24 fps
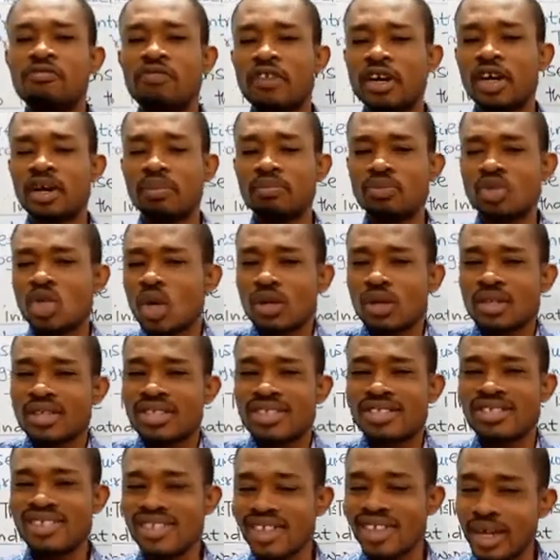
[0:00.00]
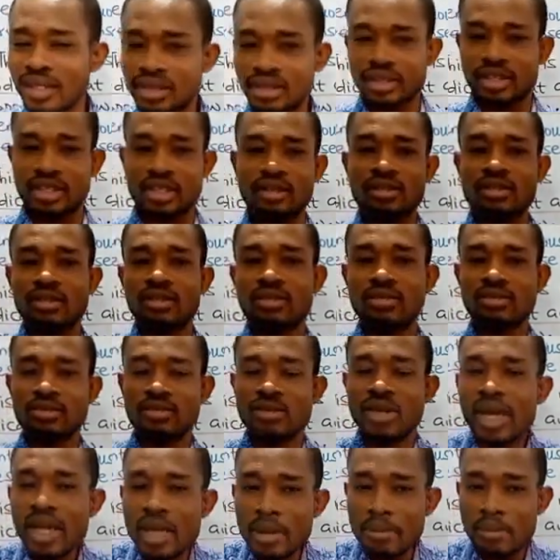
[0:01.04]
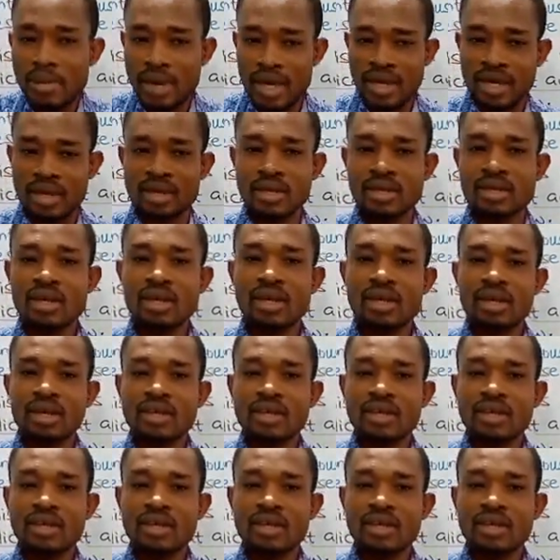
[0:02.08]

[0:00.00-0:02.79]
verb does not really mean